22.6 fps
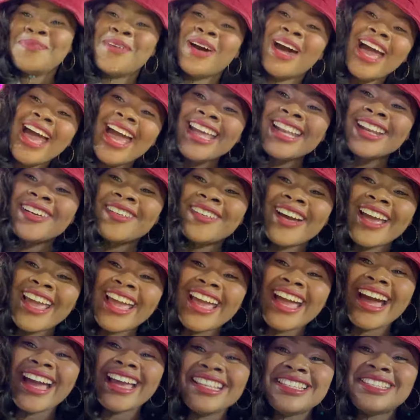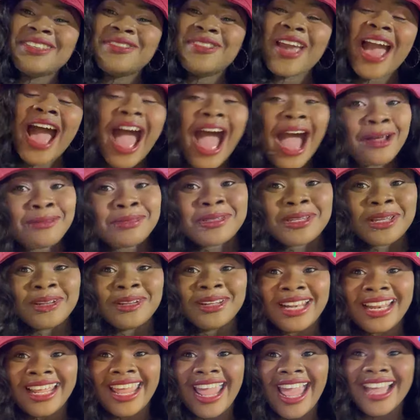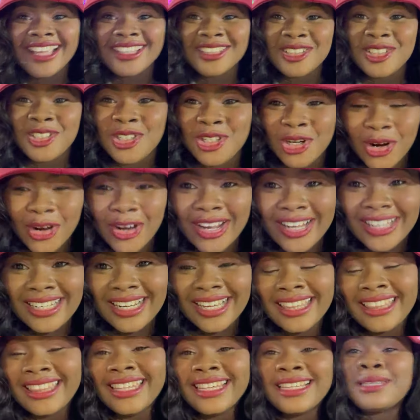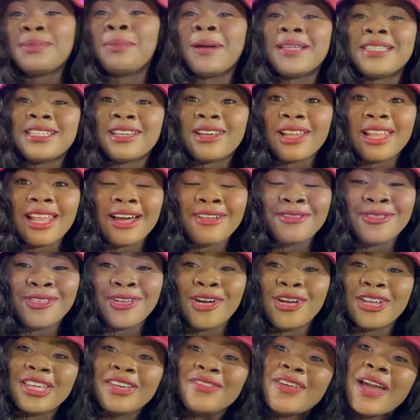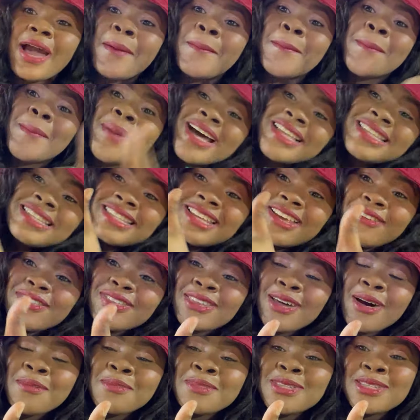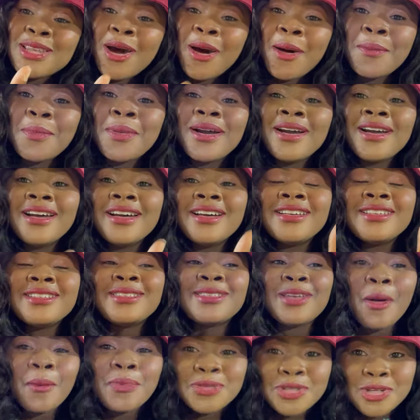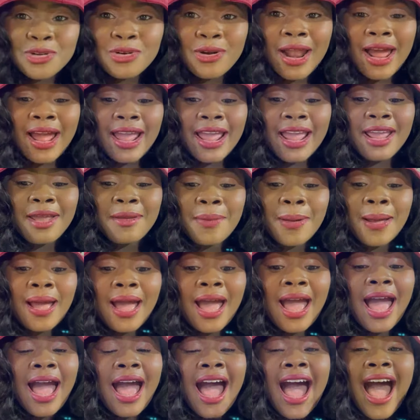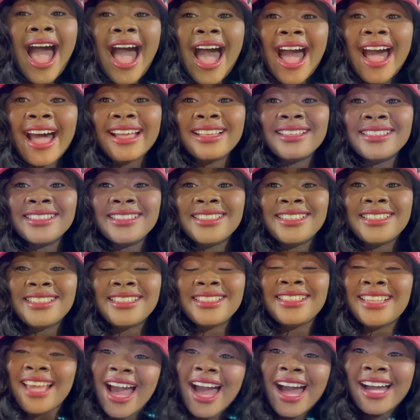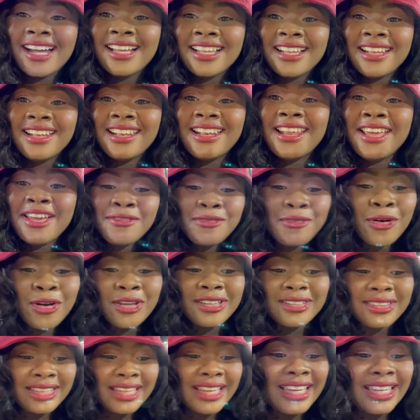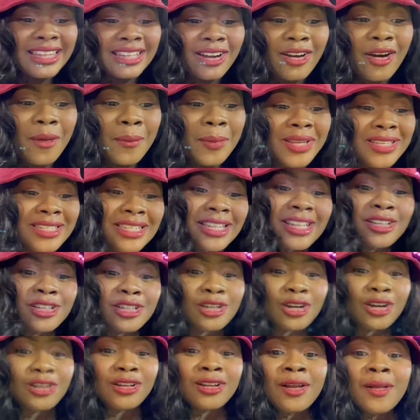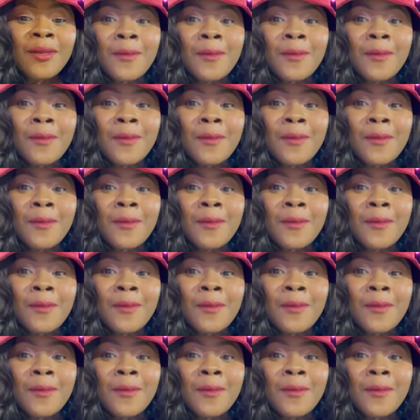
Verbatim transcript: but anyway, guys, if you absolutely enjoyed this particular vlog, give it a massive thumbs up, subscribe, and yeah, leave what you think in the comment section